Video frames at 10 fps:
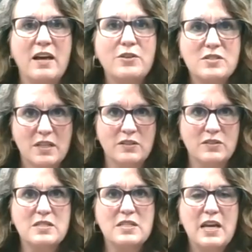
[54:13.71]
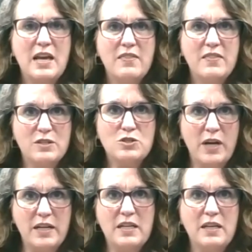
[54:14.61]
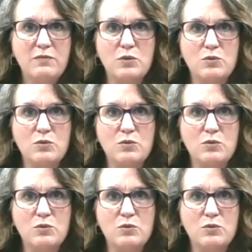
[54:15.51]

other signals that it's trying to give you.